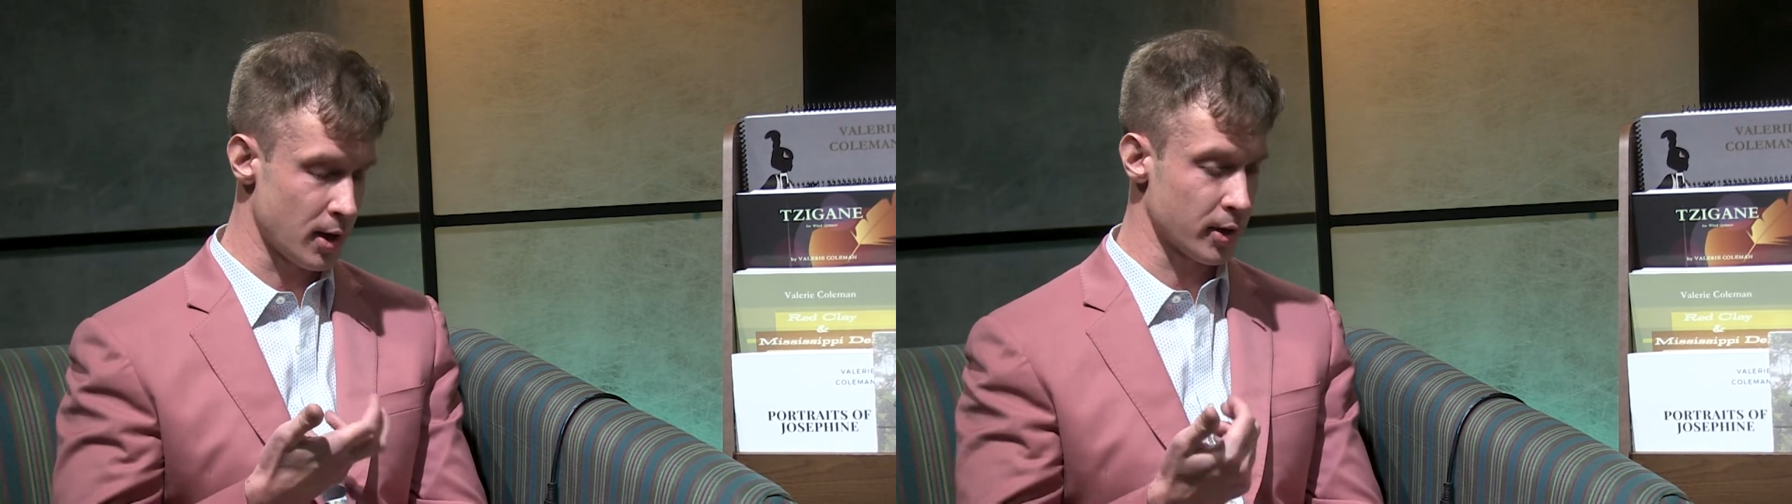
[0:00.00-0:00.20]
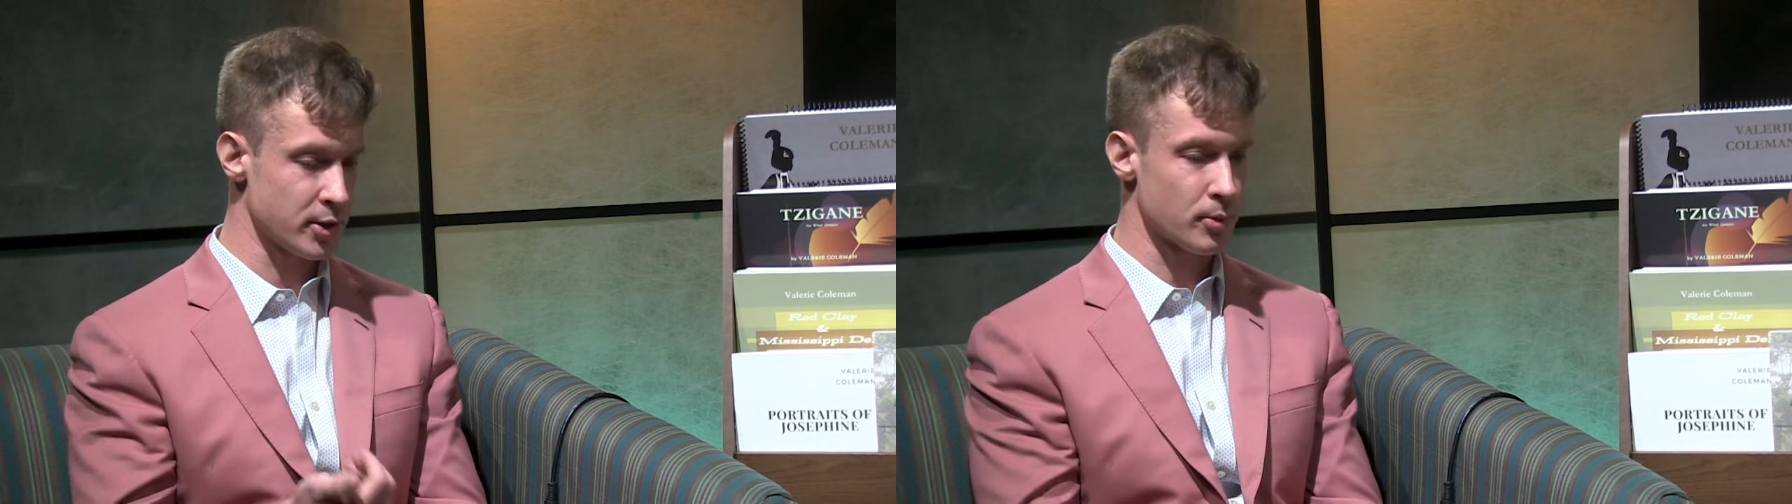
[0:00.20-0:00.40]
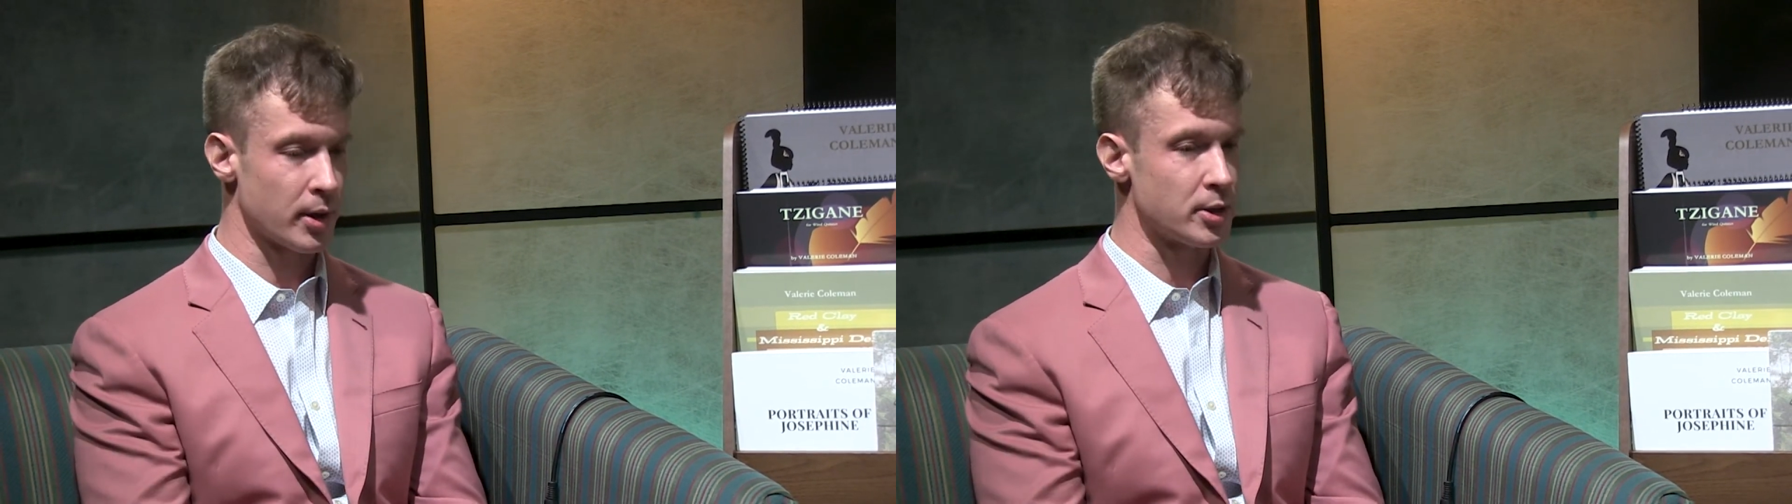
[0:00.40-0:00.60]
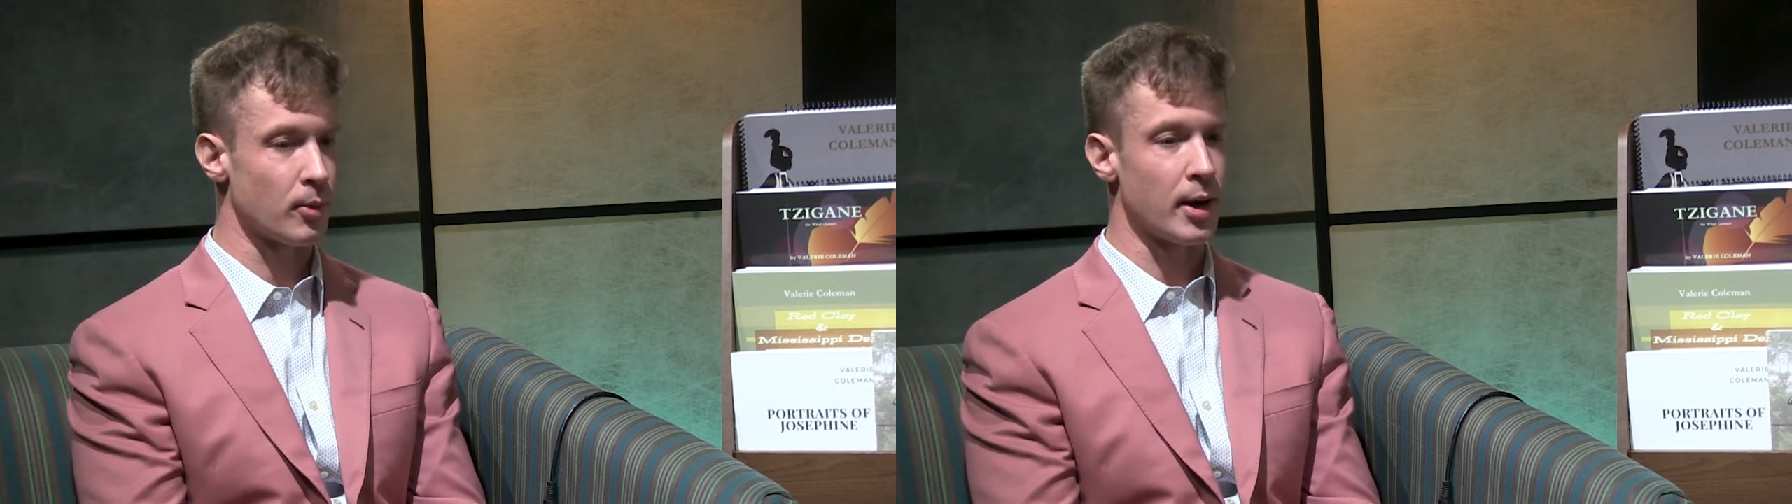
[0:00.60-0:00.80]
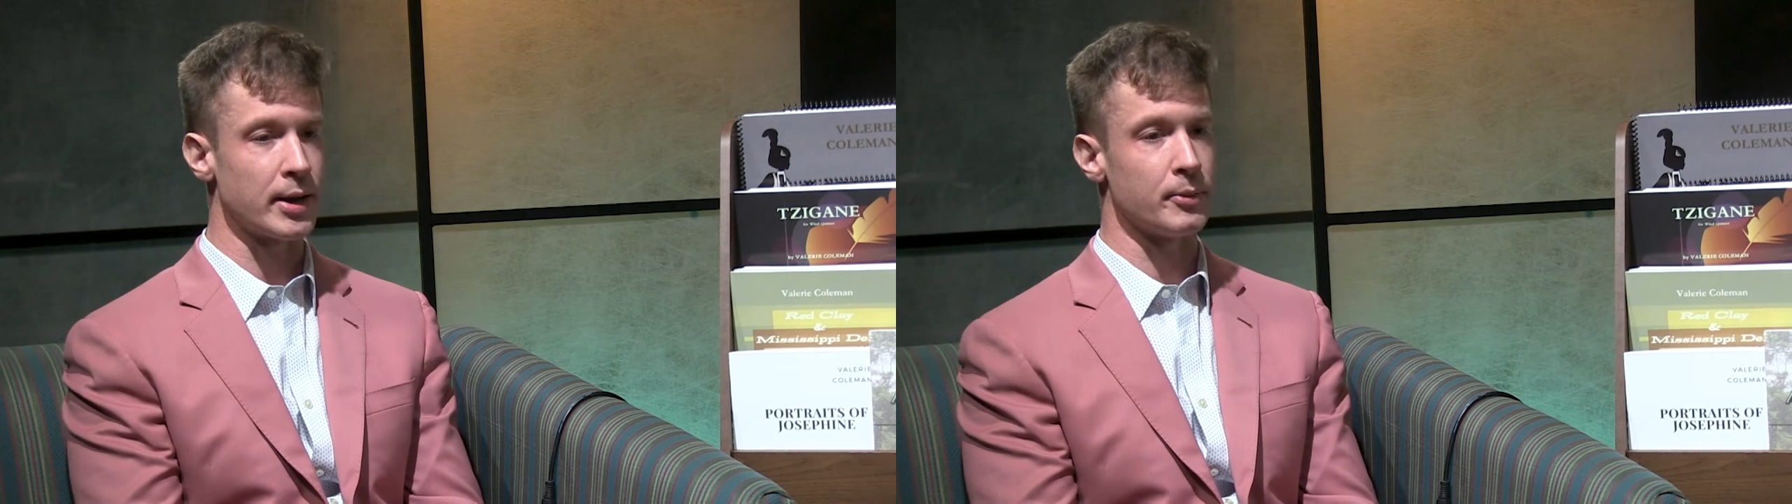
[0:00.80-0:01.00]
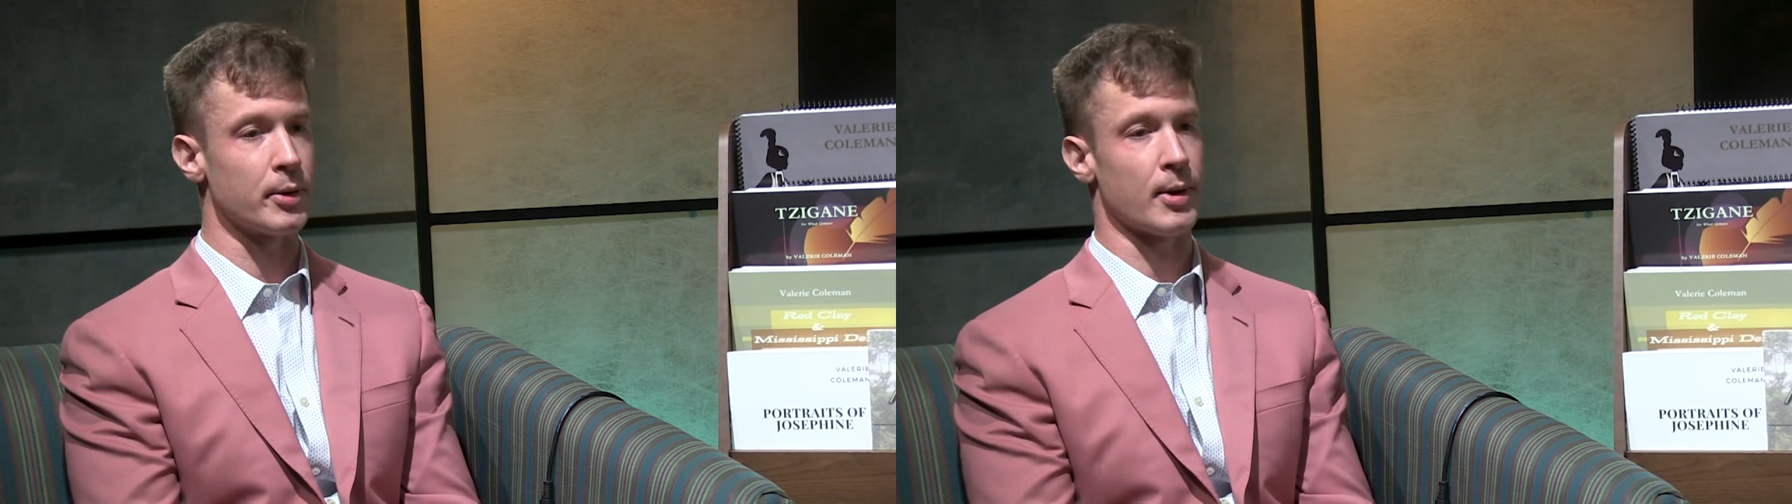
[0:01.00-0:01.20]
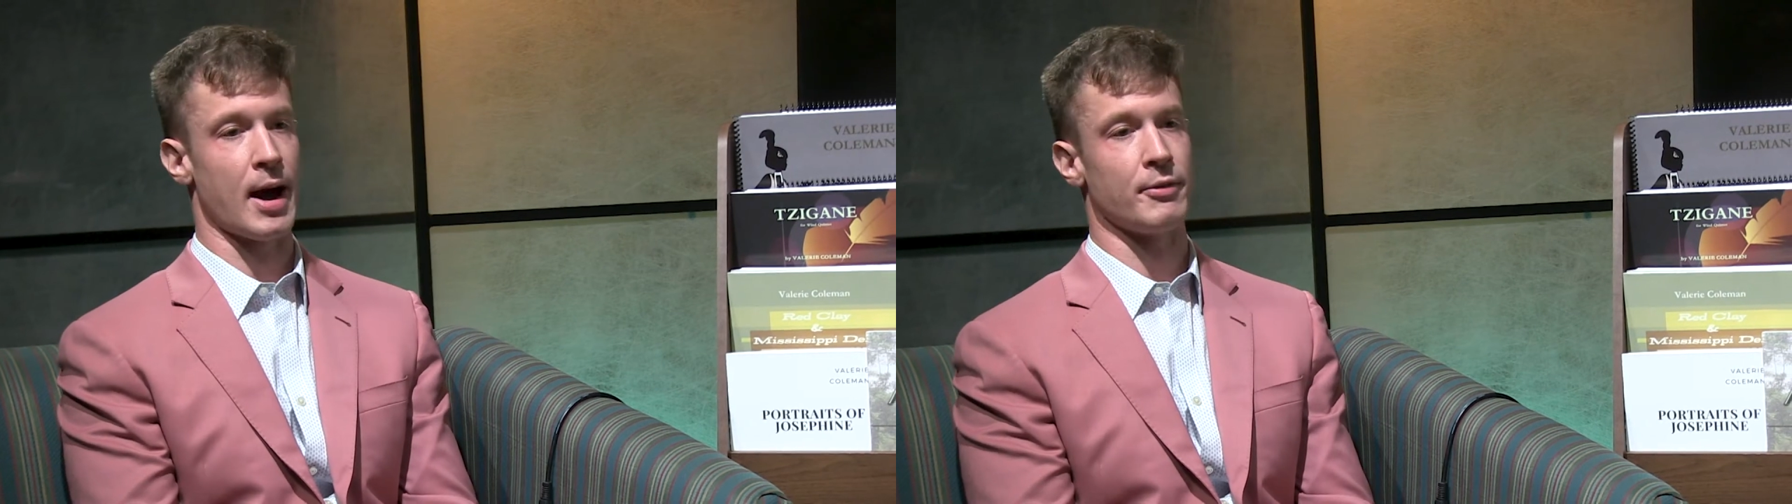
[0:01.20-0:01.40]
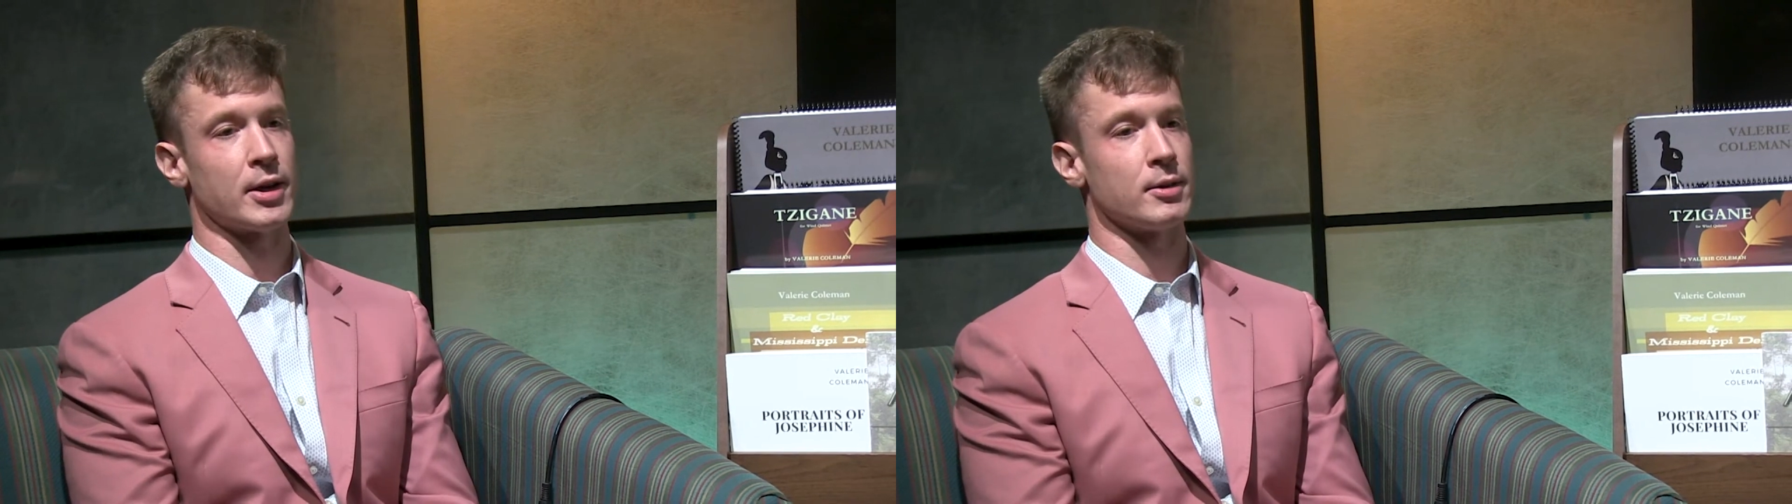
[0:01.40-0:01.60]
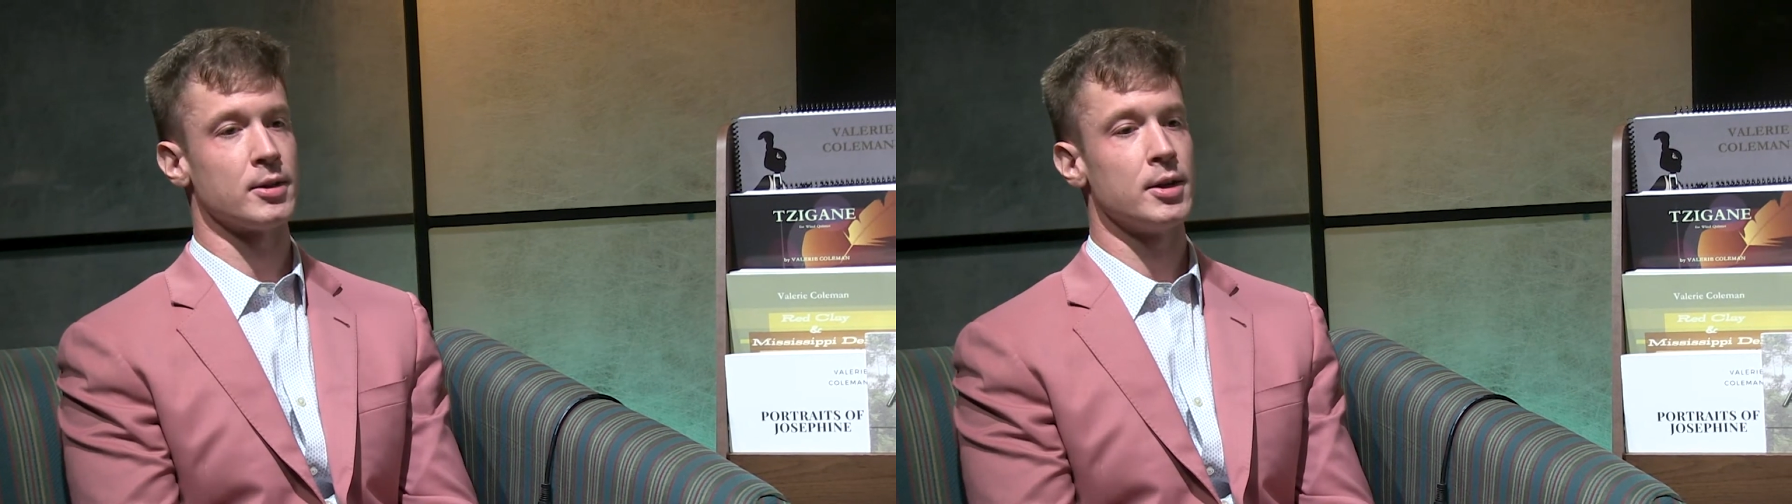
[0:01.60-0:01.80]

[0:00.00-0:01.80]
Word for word: in August 2020 and we were having